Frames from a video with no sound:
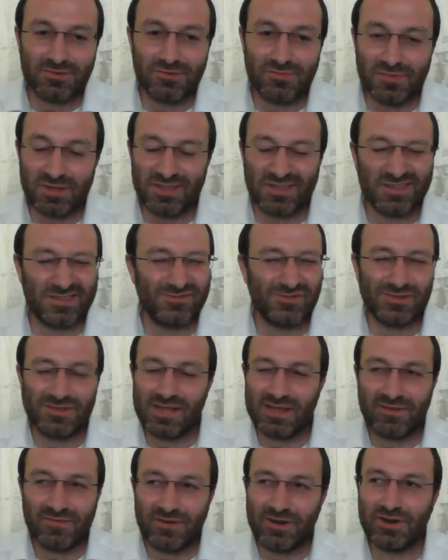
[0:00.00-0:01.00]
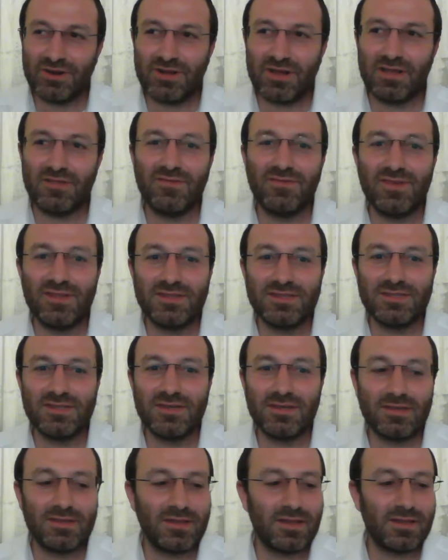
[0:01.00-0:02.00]
to me this was very
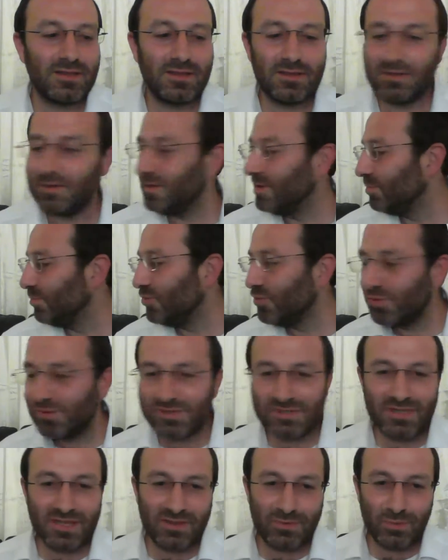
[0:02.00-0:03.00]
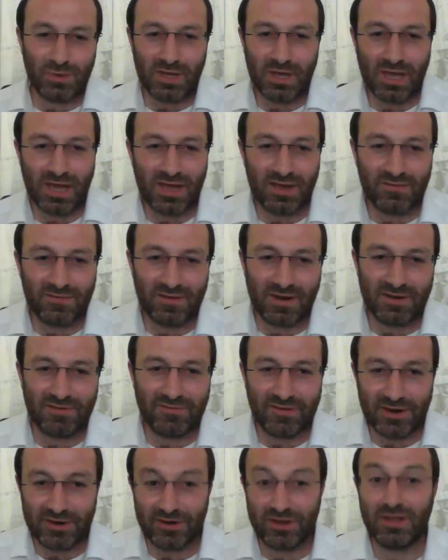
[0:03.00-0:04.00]
convincing that the books that we have are
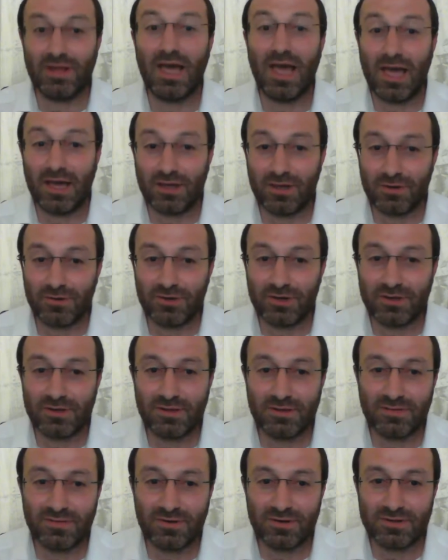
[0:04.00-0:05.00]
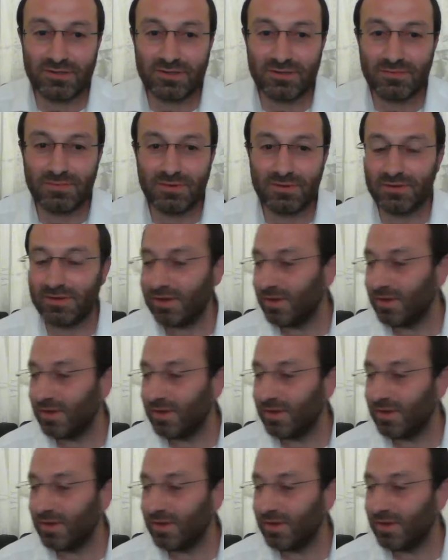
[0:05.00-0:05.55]
very accurate, first of all.